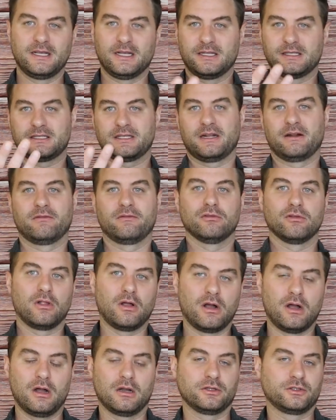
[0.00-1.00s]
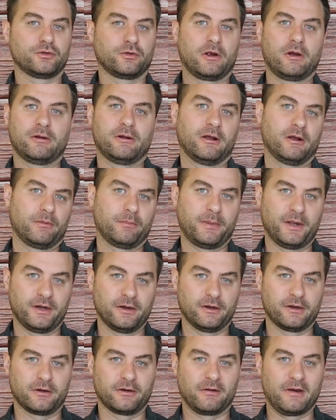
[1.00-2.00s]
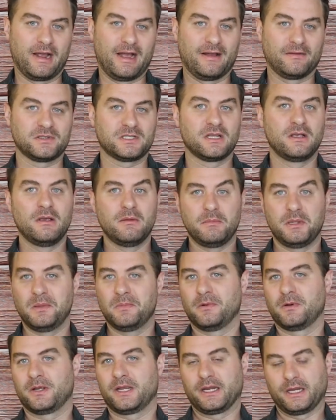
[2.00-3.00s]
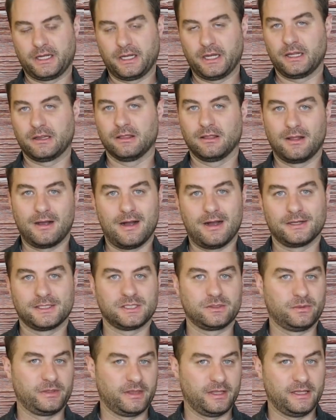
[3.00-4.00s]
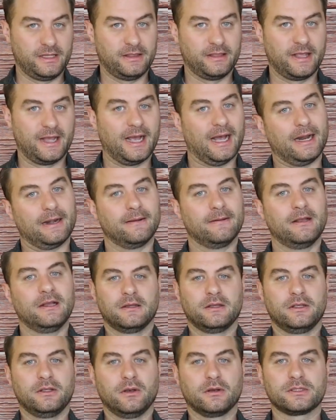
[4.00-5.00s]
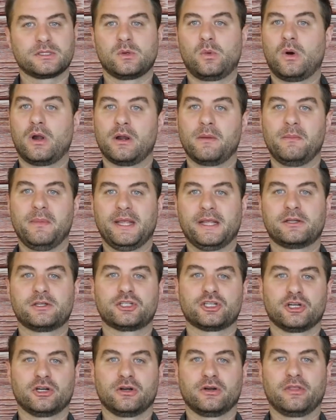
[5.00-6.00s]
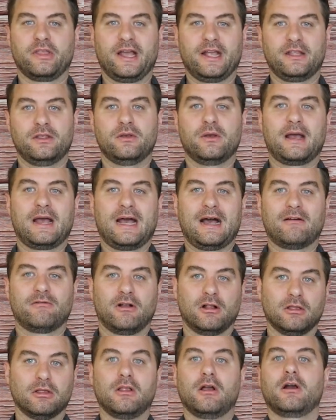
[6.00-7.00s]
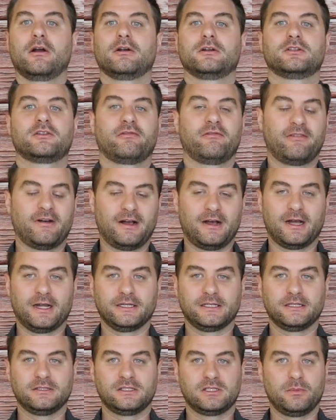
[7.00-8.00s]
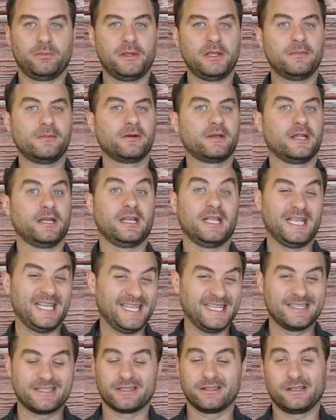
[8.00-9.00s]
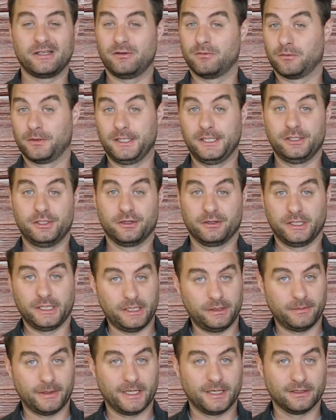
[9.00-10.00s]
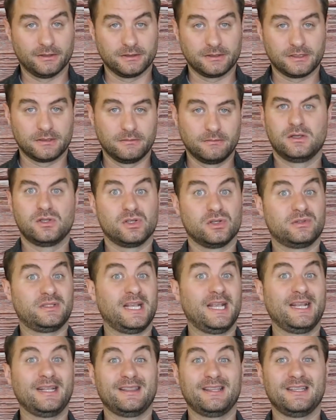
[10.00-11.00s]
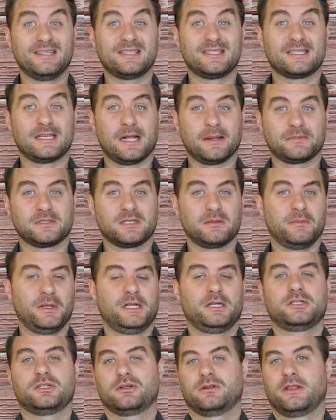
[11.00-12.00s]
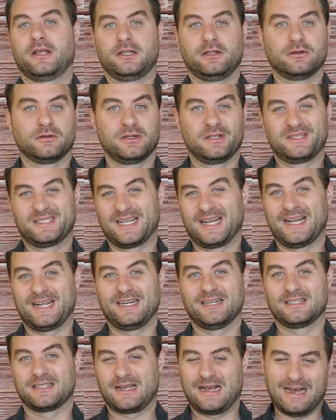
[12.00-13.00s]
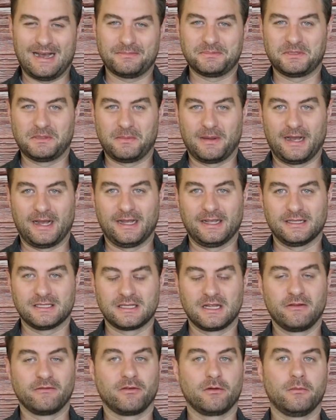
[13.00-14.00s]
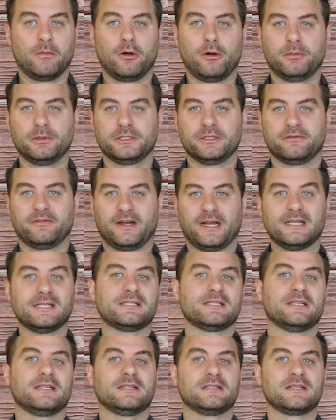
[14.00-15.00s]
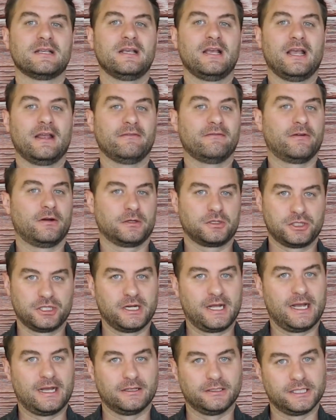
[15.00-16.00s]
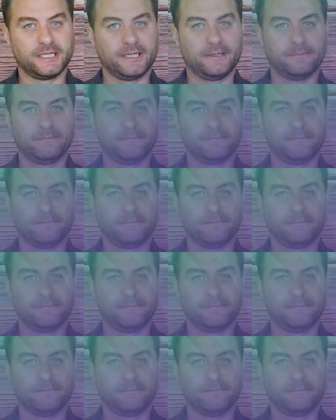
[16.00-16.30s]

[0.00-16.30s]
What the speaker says: Instead of long drawn out paragraphs, people can get lost within that. You also want to make sure that you have a large font so people can easily read your emails. So take these steps to make sure that your design is optimized for mobile devices and functionality.